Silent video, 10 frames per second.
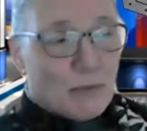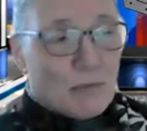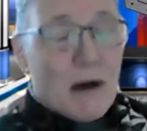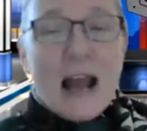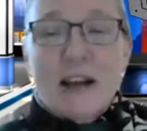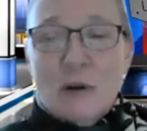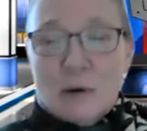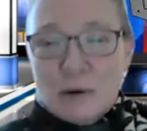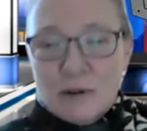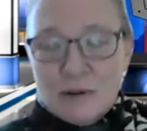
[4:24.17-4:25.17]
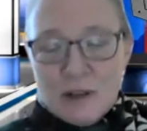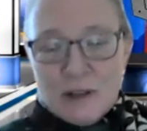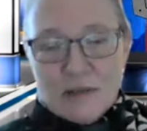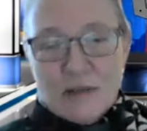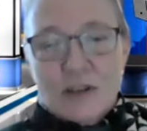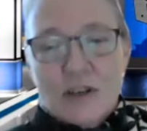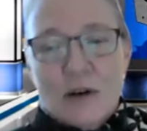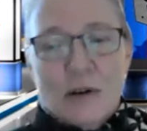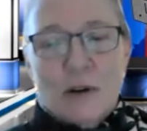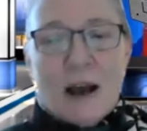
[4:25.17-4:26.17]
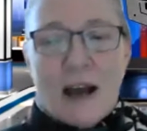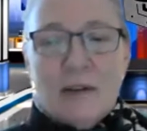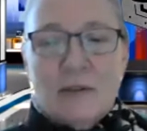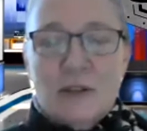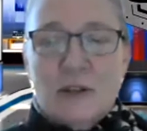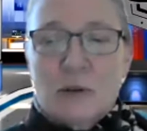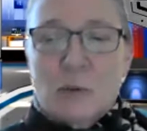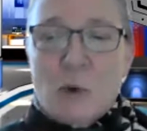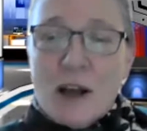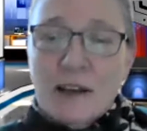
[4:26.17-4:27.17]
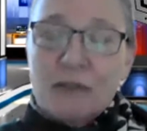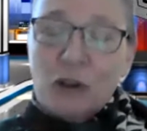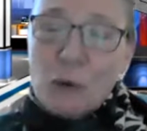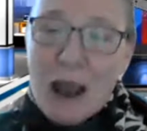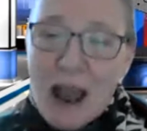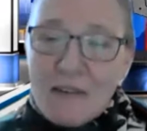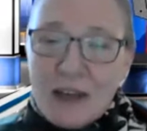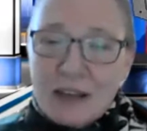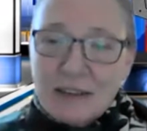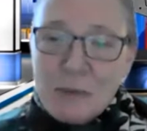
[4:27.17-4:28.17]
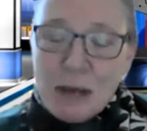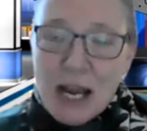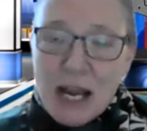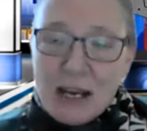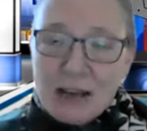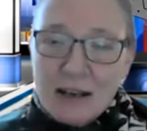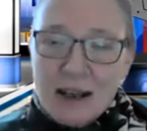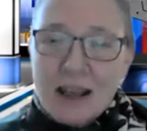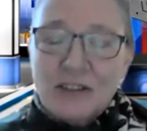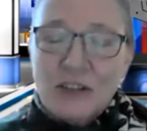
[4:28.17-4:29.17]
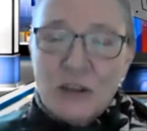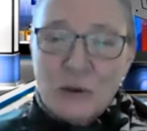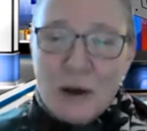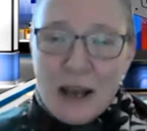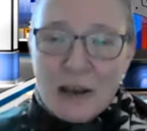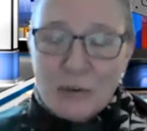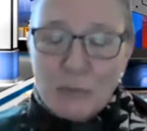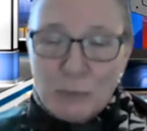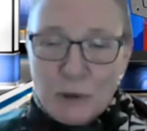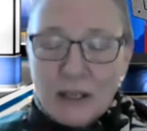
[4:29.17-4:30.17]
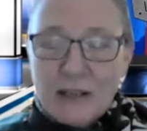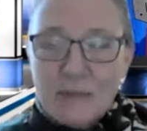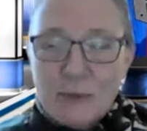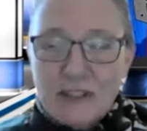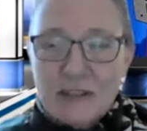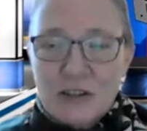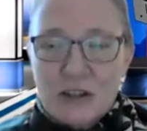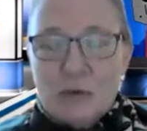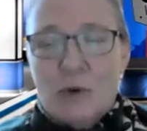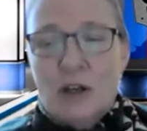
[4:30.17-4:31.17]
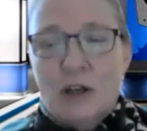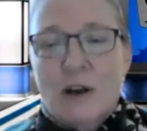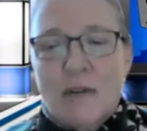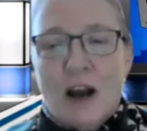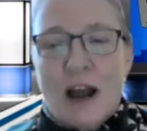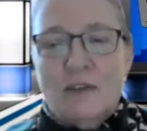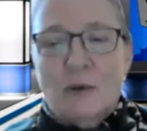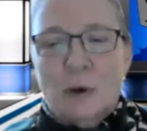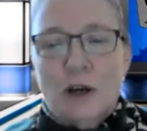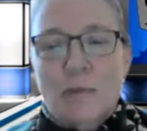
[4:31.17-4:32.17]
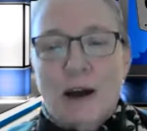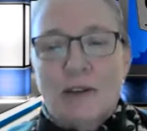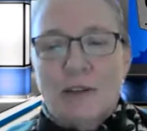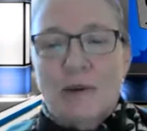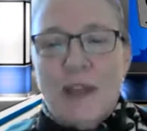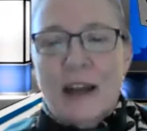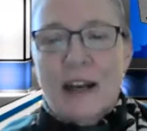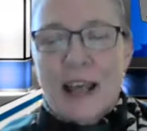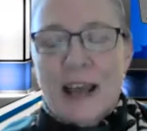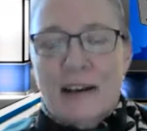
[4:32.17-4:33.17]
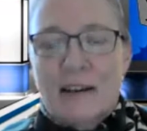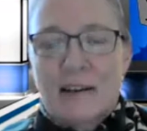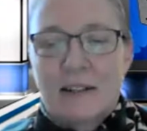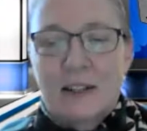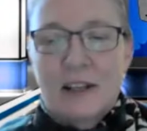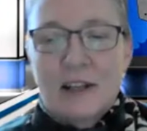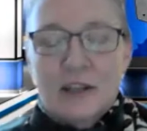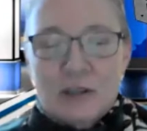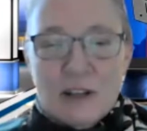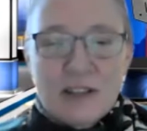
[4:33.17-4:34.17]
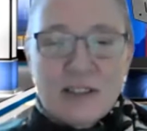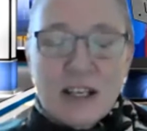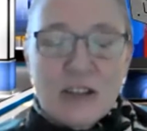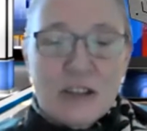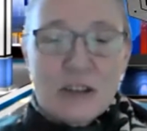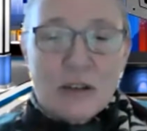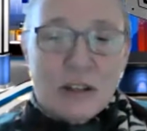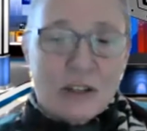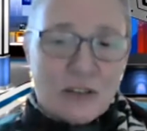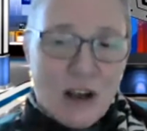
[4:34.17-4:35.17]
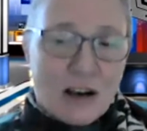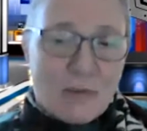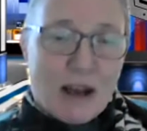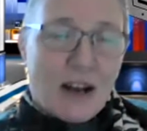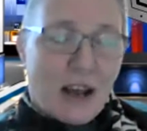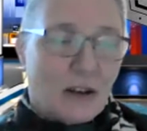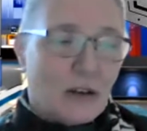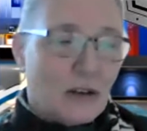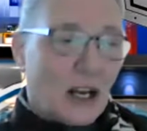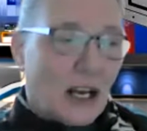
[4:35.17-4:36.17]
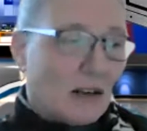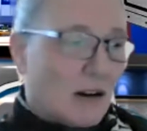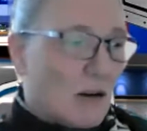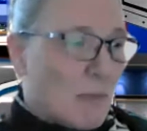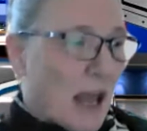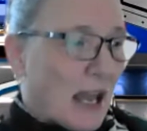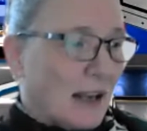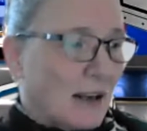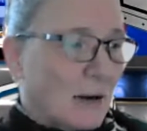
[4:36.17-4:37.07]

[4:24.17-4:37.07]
my goal is to show you how to, one, if you have that, eliminate it, and two, how to be in a position where you never have to worry about doing that again. So let's talk about how to create your own bank.